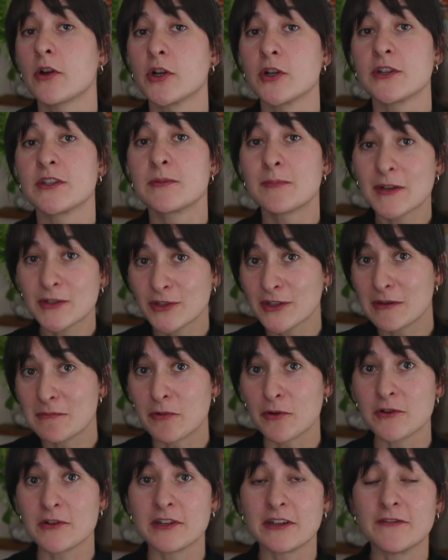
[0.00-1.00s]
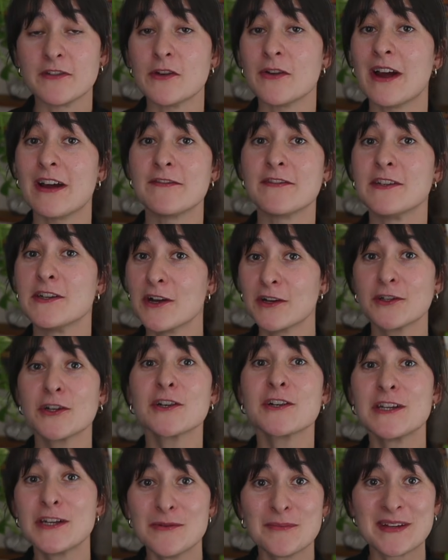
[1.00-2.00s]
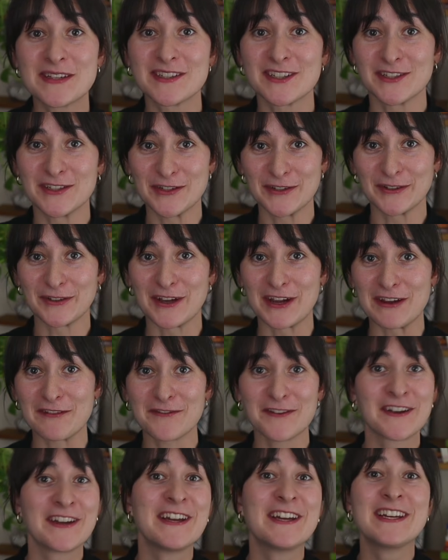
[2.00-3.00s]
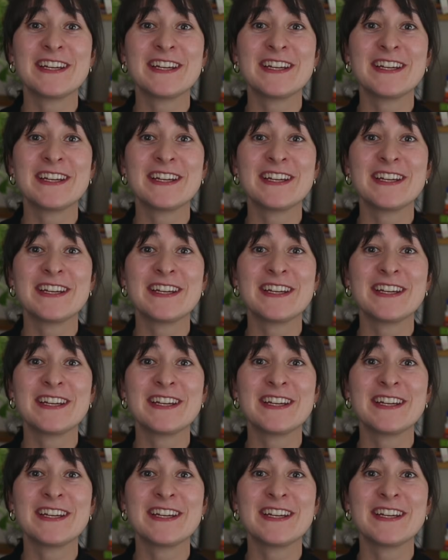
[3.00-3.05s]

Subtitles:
are especially important if you have younger humans in your life,